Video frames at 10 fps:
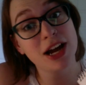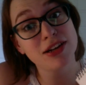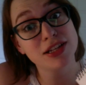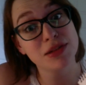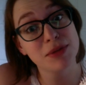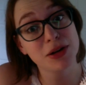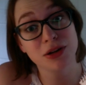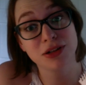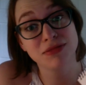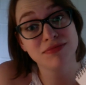in the
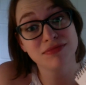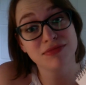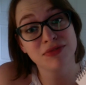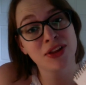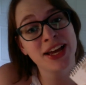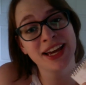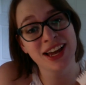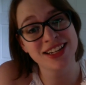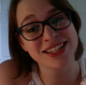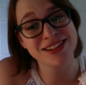middle, like I
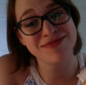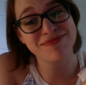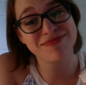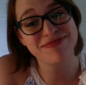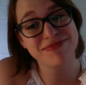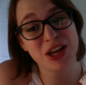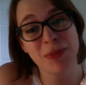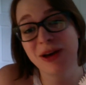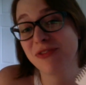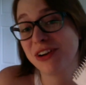did,
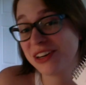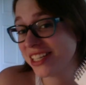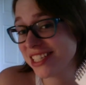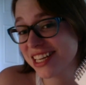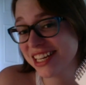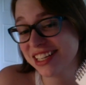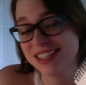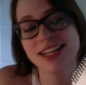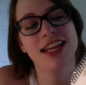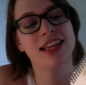about various things.
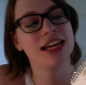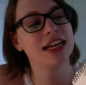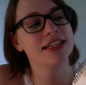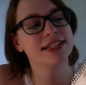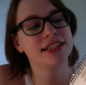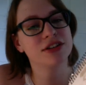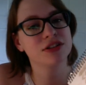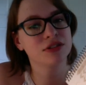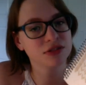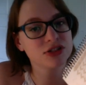And they
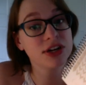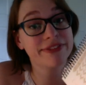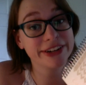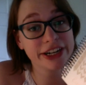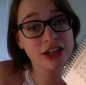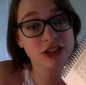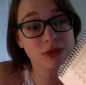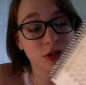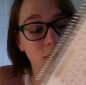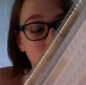still try very hard to
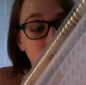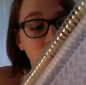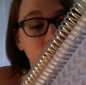work with you.